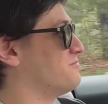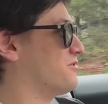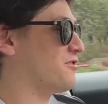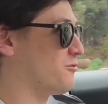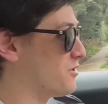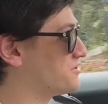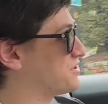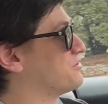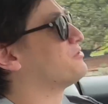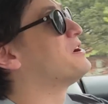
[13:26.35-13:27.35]
so want
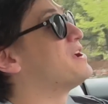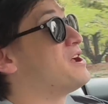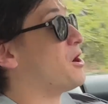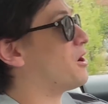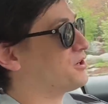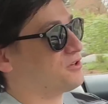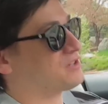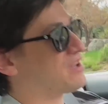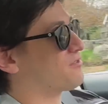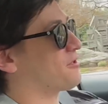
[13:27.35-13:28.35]
to mm-hmm. on your
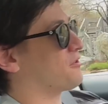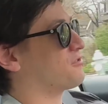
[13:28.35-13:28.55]
Tesla.